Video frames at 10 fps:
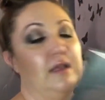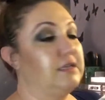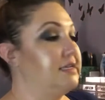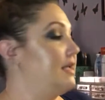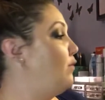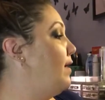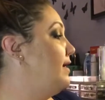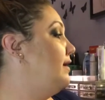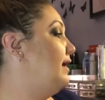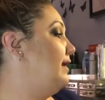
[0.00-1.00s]
because I
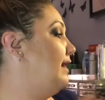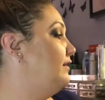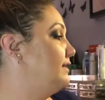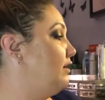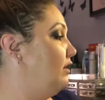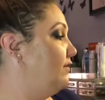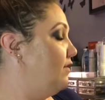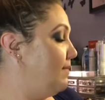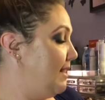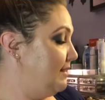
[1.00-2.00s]
went and I looked at all of
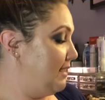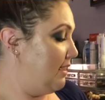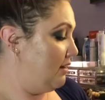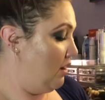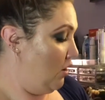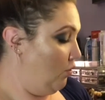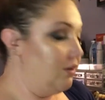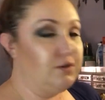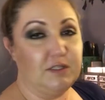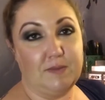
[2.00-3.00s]
them and I said
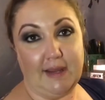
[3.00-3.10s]
which one's